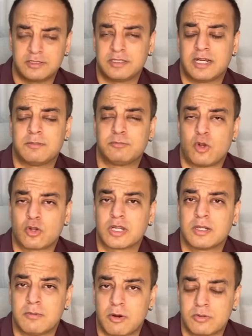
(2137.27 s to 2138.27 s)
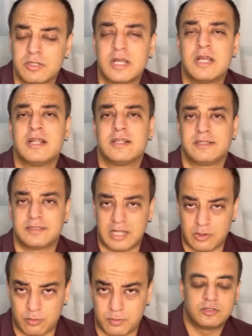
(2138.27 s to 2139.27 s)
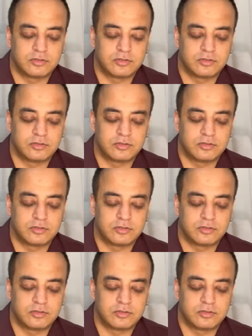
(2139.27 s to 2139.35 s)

that I am talking about now.